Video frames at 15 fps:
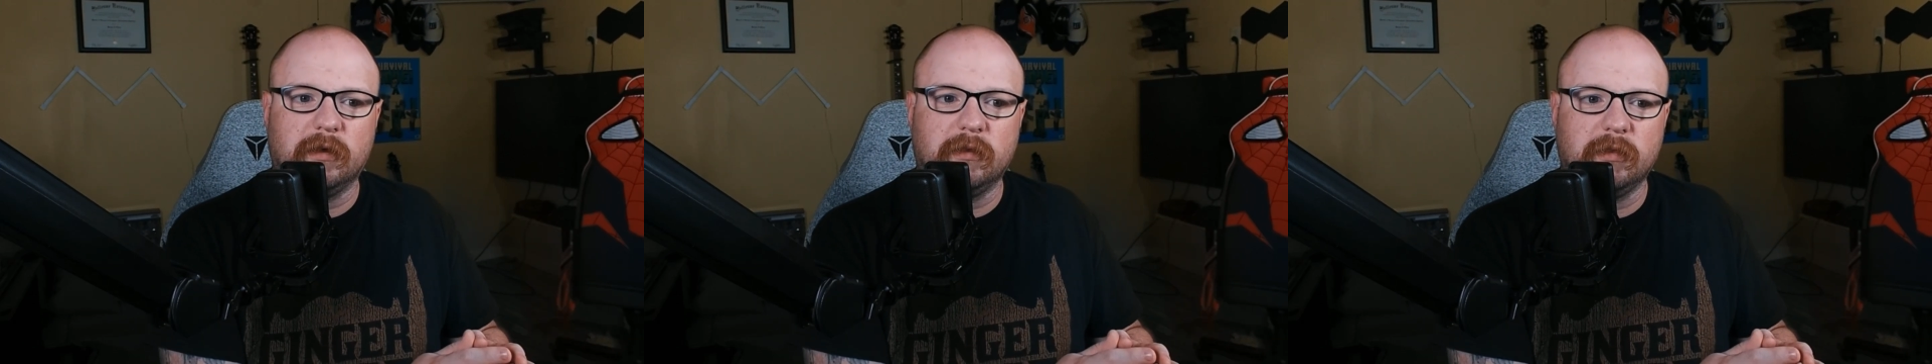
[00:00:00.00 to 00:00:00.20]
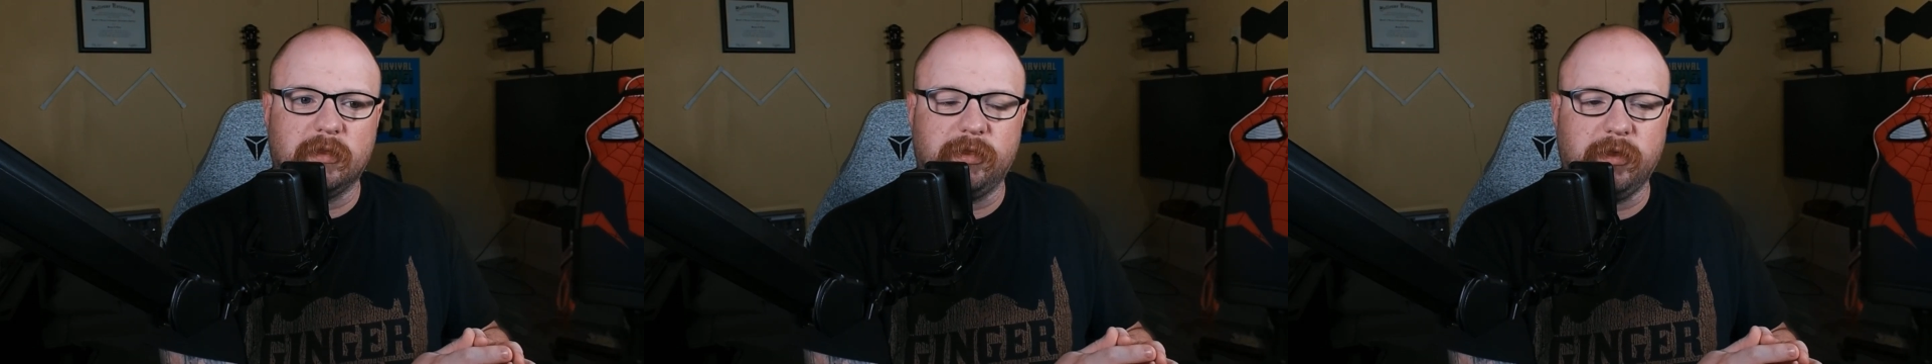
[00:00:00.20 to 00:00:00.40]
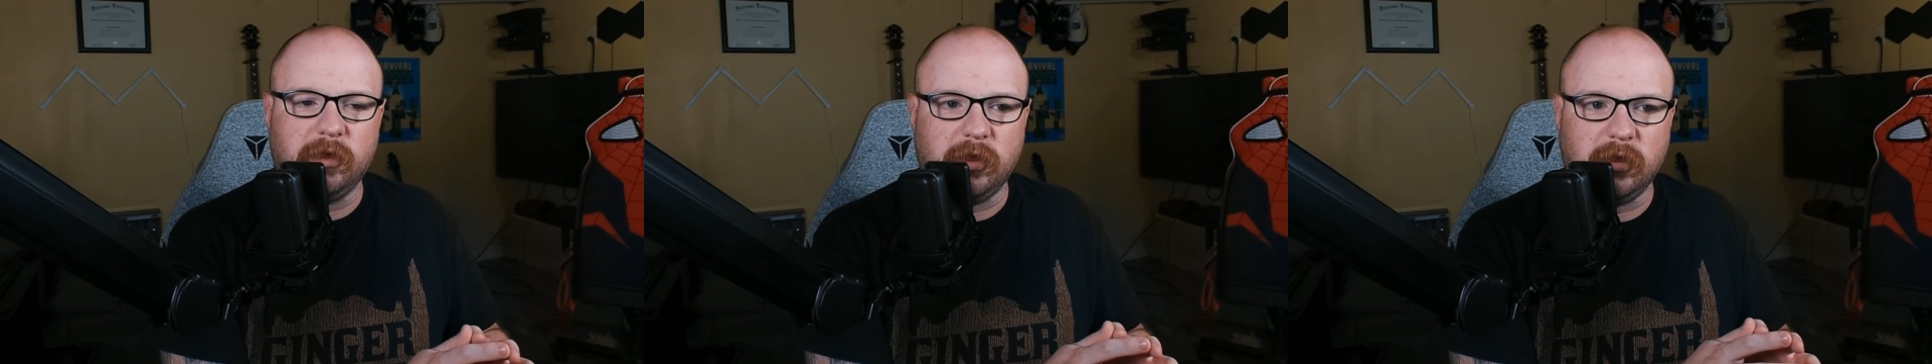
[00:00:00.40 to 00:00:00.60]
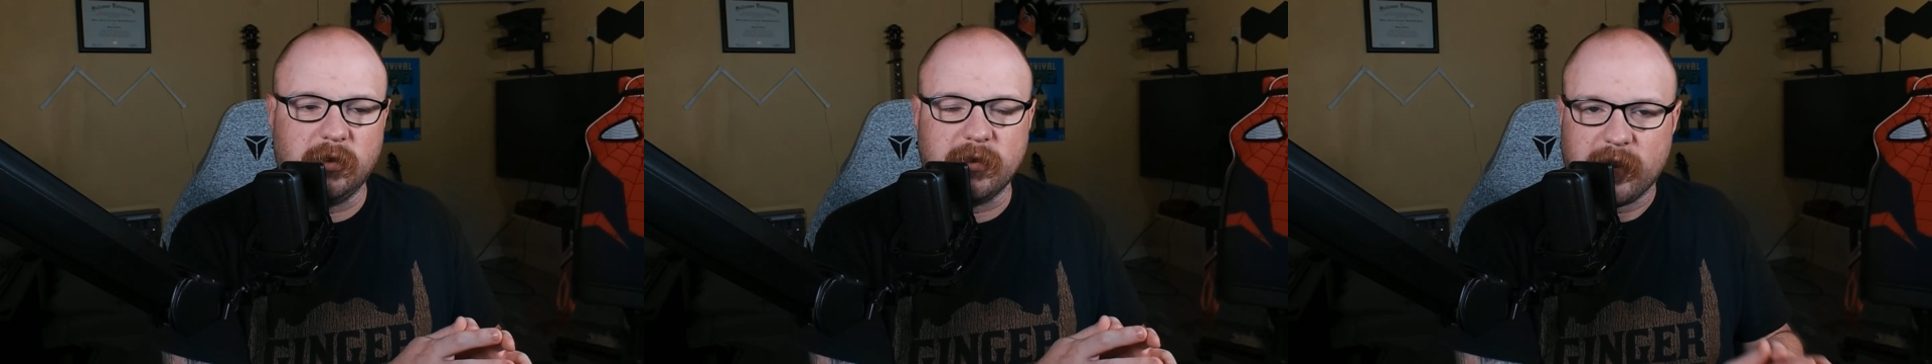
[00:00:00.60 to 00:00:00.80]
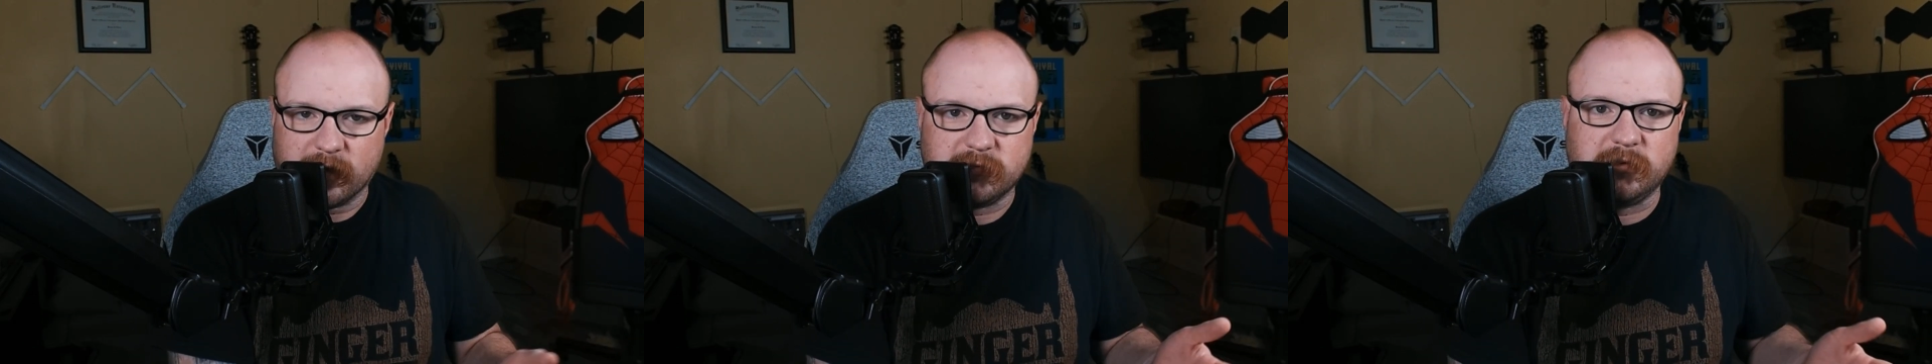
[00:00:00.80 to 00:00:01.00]
the
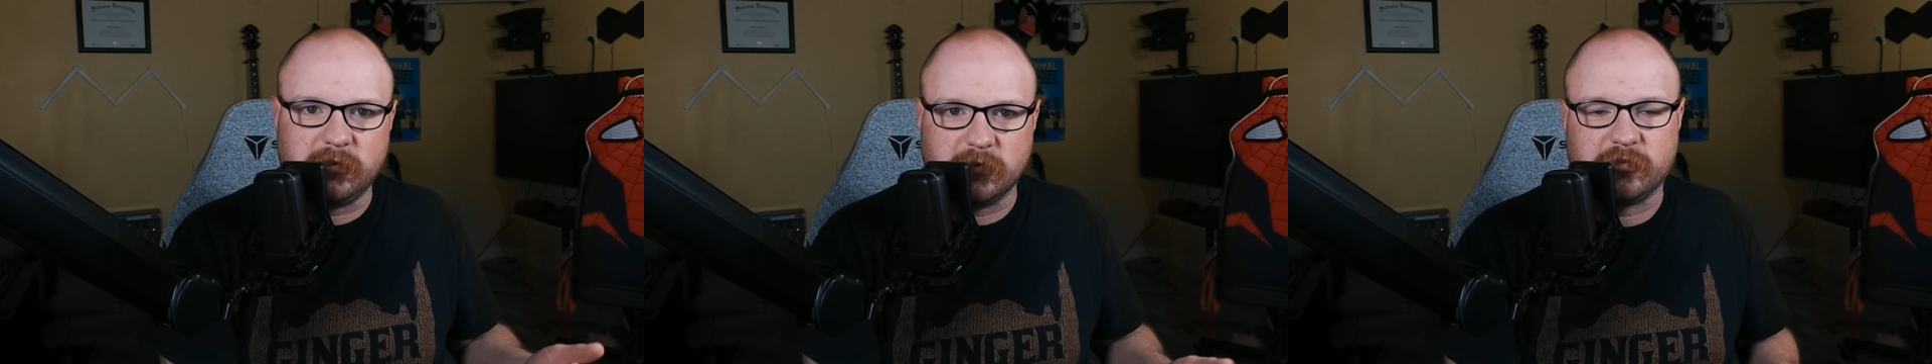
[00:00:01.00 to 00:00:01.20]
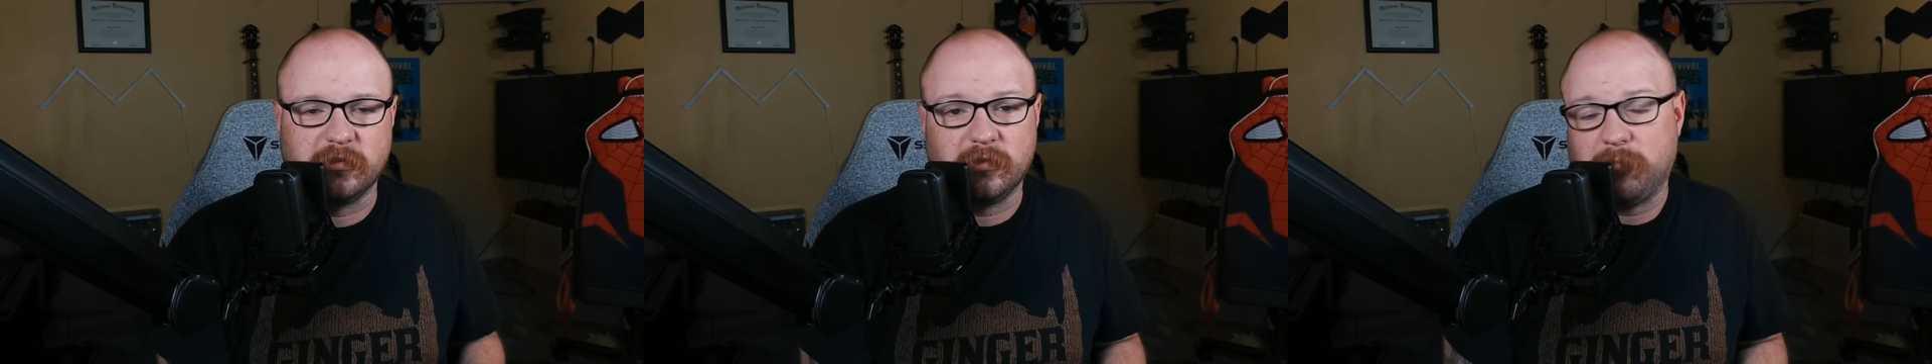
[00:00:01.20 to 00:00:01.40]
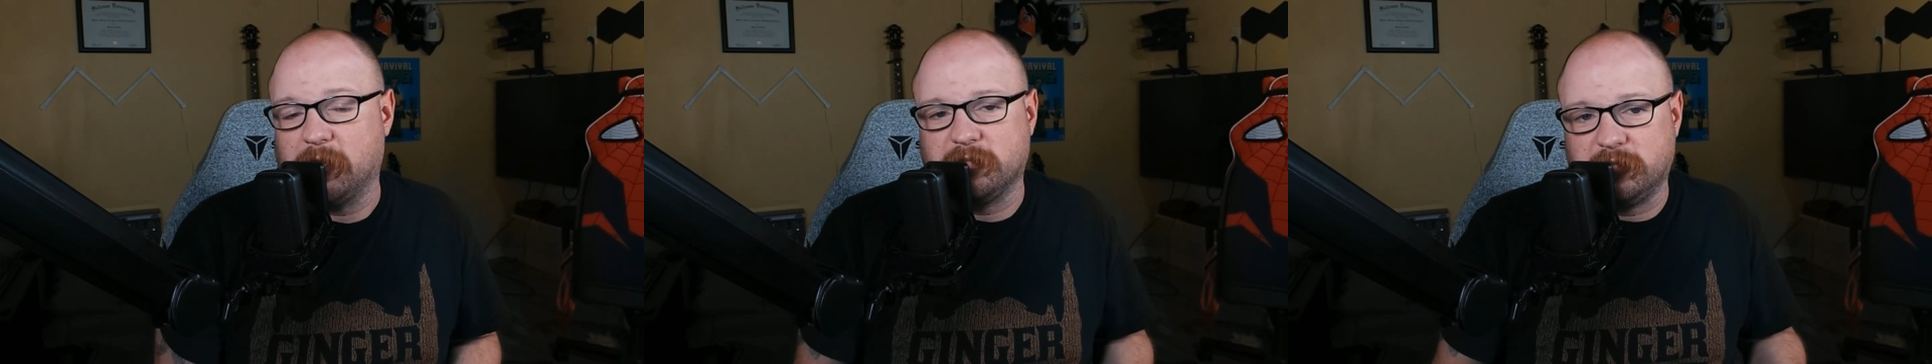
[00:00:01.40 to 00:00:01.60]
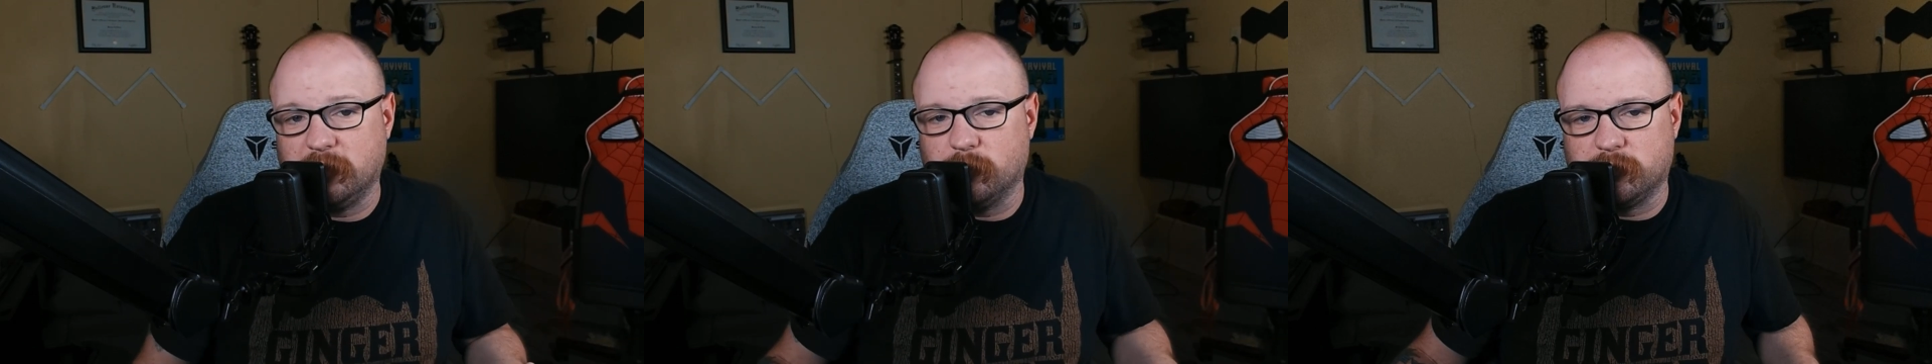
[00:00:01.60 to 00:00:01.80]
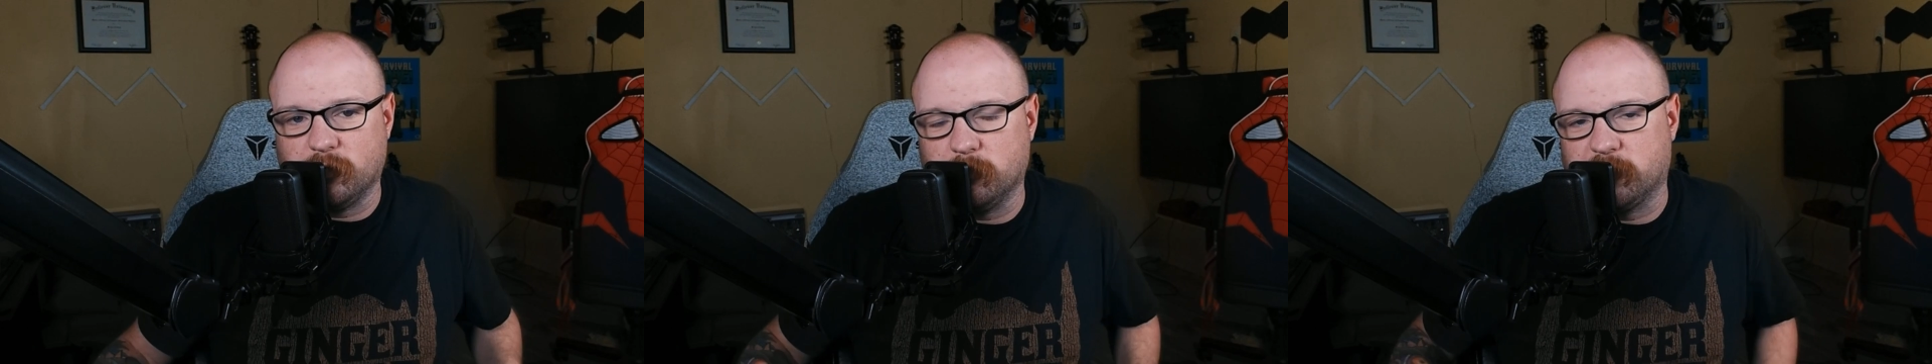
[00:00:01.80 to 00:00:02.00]
next edition of the magazine
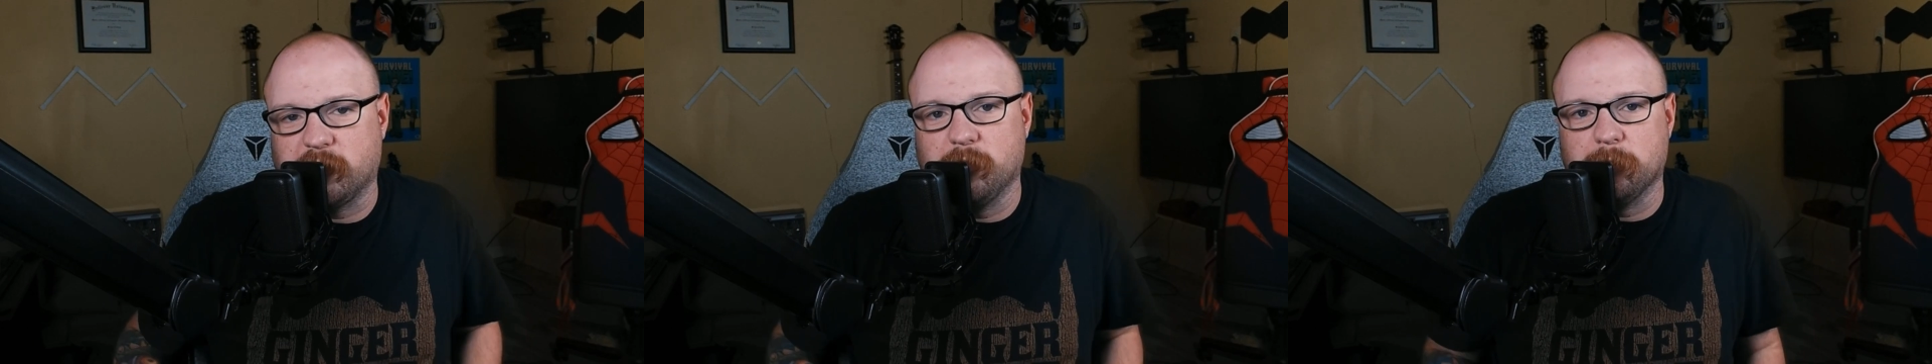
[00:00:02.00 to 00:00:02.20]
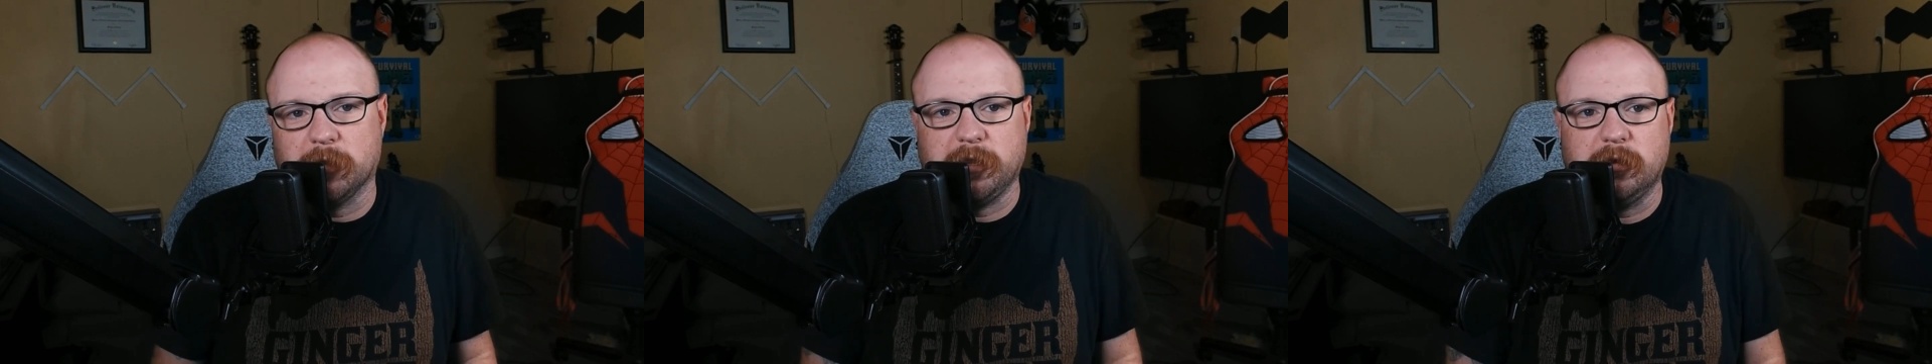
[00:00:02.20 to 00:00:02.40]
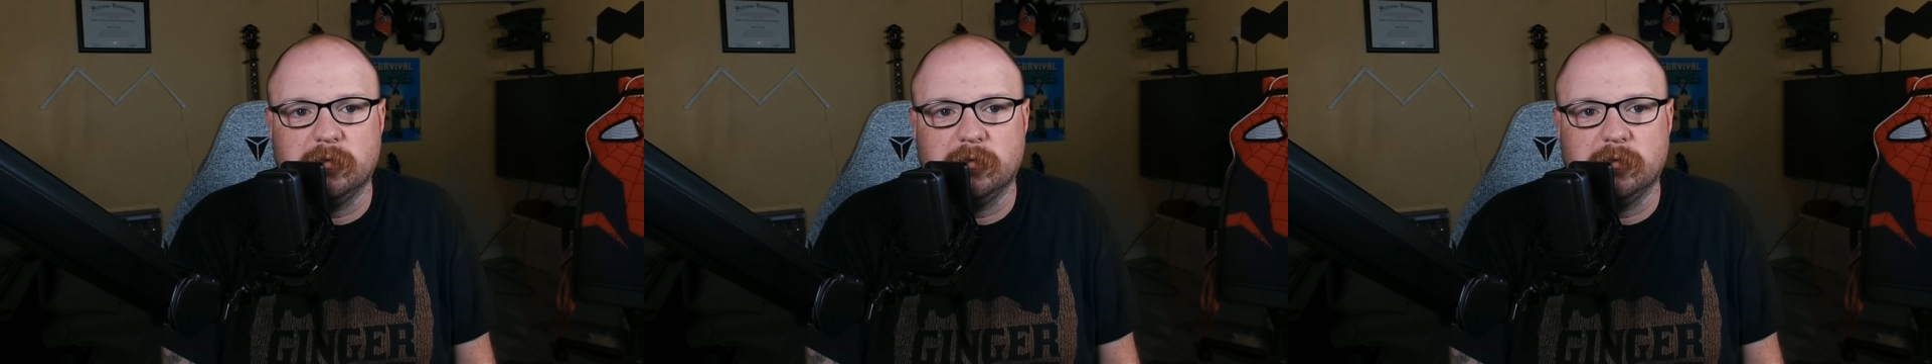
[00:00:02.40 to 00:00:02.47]
was almost complete.